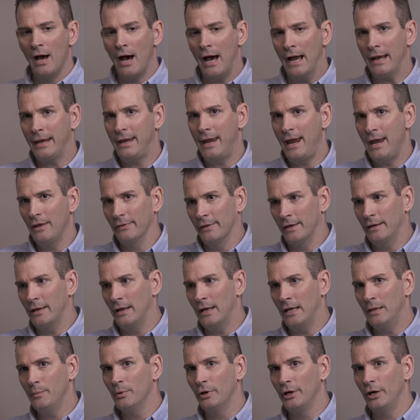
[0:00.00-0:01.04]
I can't let
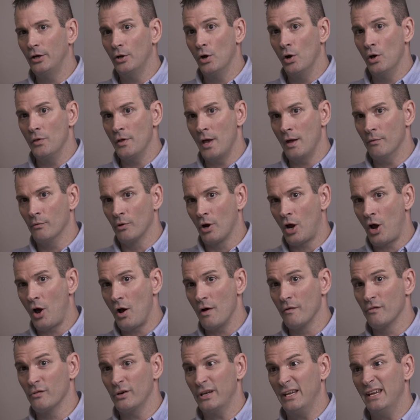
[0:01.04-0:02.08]
anybody know that
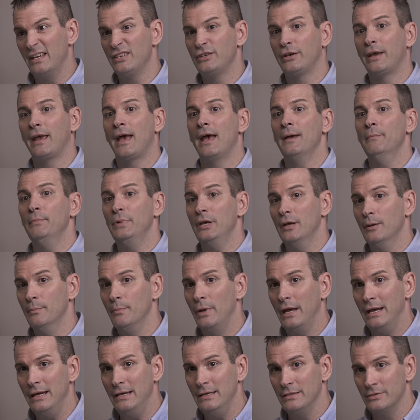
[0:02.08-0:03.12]
recovery is can be
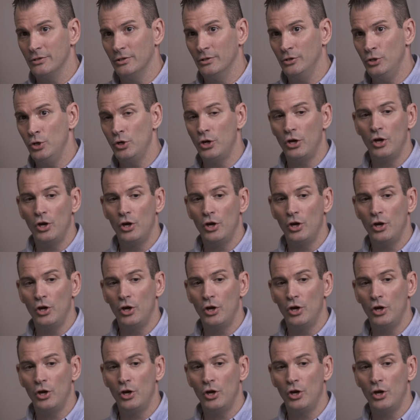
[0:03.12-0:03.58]
amazing. You